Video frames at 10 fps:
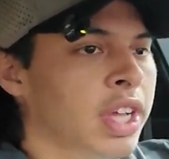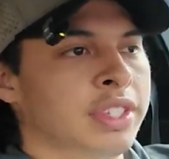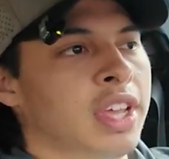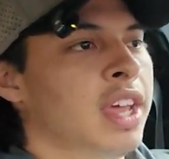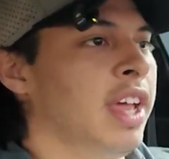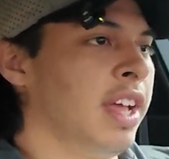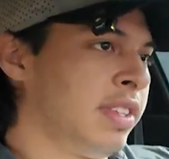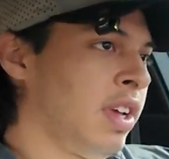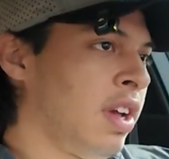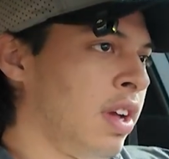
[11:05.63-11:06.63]

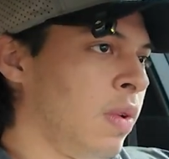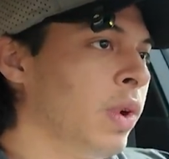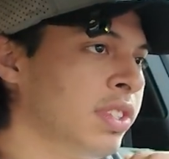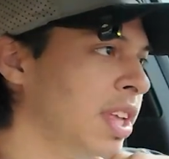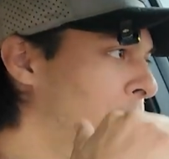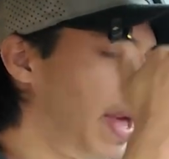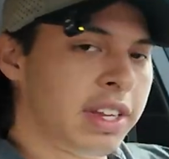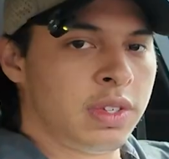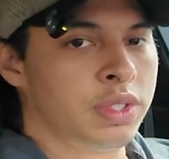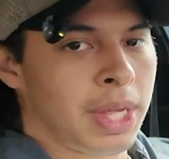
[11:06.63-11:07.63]
It's one step
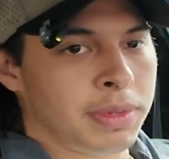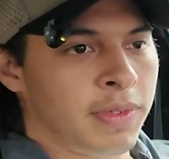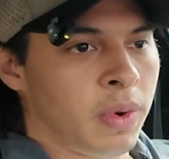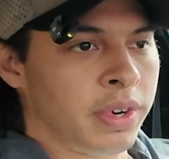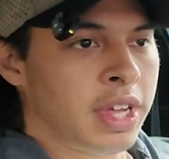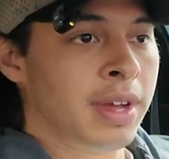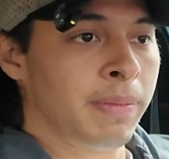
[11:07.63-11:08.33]
back, 2 steps forward.